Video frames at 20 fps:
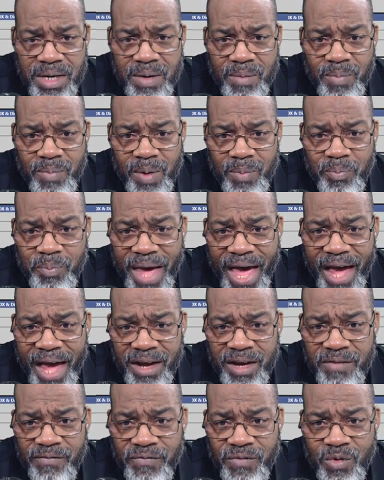but back
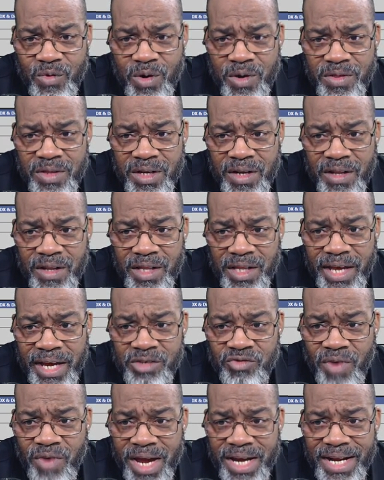and forth in the
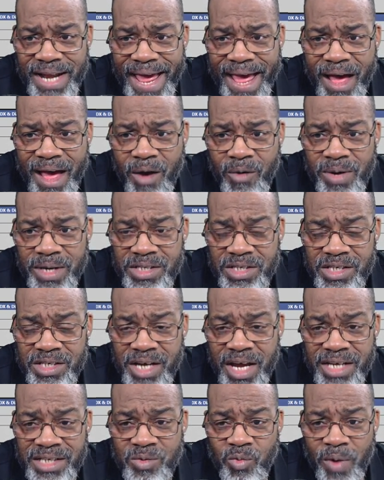lanes. Right now, it
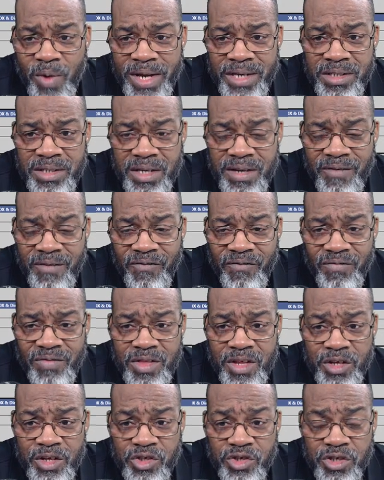just went into the,
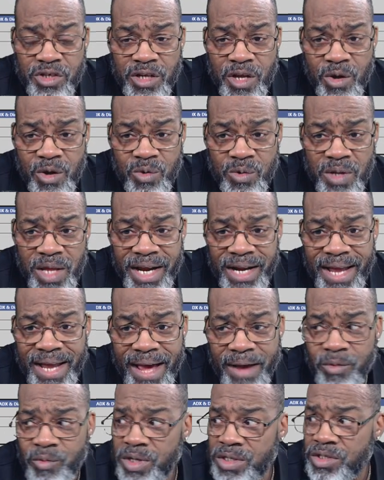the slow lane.
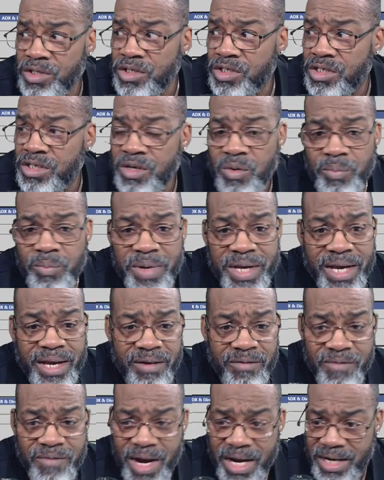I wouldn't still be in
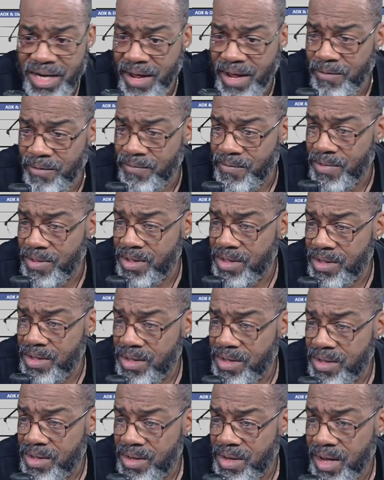it right now.
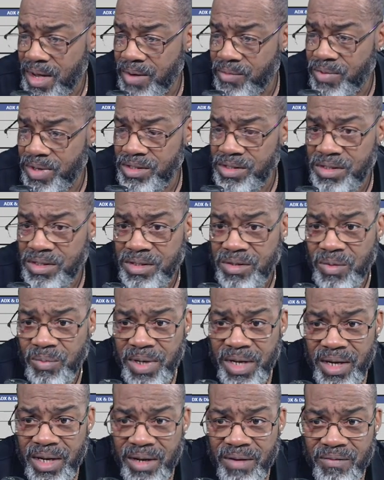I wouldn't still
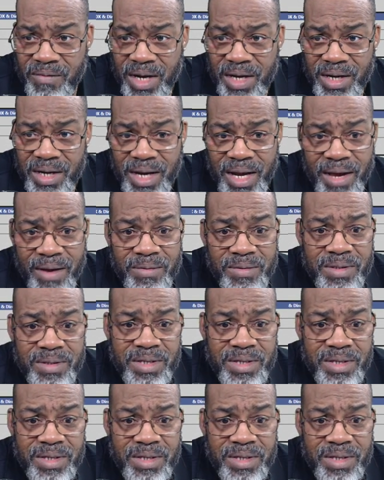be in it right now.